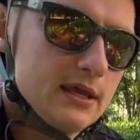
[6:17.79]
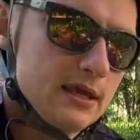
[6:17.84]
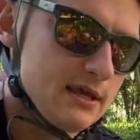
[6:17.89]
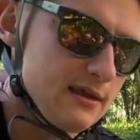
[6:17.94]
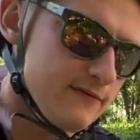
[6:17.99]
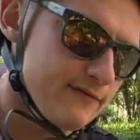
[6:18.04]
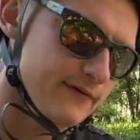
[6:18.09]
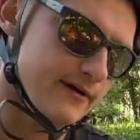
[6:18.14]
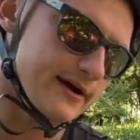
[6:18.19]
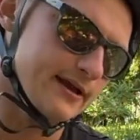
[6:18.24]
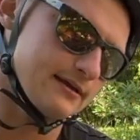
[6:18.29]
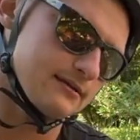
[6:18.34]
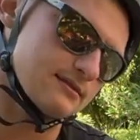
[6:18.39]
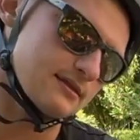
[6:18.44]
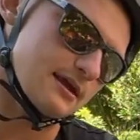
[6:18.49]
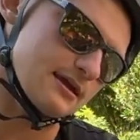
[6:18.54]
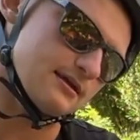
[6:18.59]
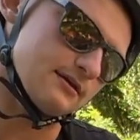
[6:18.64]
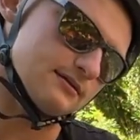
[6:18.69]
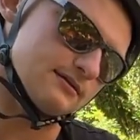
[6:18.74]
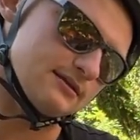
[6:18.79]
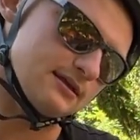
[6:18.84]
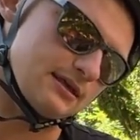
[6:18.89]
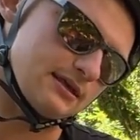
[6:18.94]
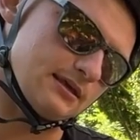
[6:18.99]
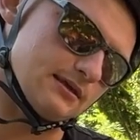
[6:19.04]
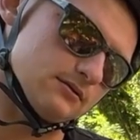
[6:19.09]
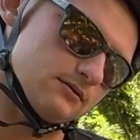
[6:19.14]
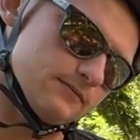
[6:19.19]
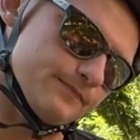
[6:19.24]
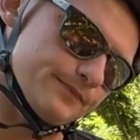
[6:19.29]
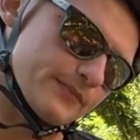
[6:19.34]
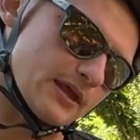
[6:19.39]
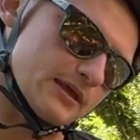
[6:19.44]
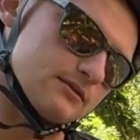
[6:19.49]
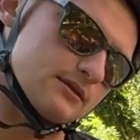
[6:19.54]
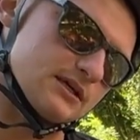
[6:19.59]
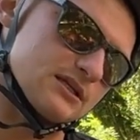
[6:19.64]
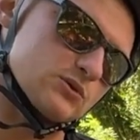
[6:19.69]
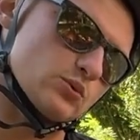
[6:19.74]
if I take the heel
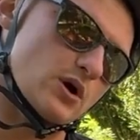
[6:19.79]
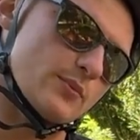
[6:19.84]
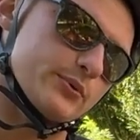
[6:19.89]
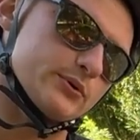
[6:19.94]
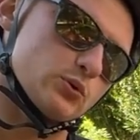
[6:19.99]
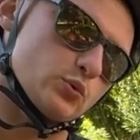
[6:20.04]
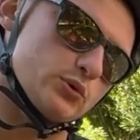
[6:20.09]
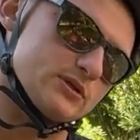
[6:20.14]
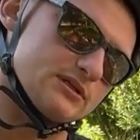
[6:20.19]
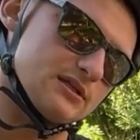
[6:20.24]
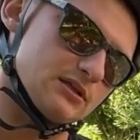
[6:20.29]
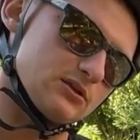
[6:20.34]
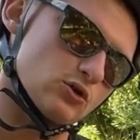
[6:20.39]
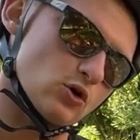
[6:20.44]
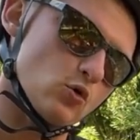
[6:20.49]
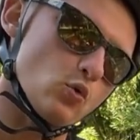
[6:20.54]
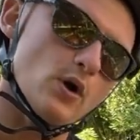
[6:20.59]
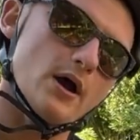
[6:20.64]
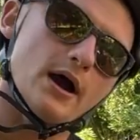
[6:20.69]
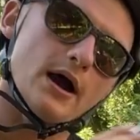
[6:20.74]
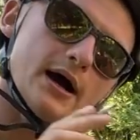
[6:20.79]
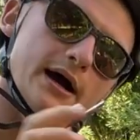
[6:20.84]
and I swap it with the toe,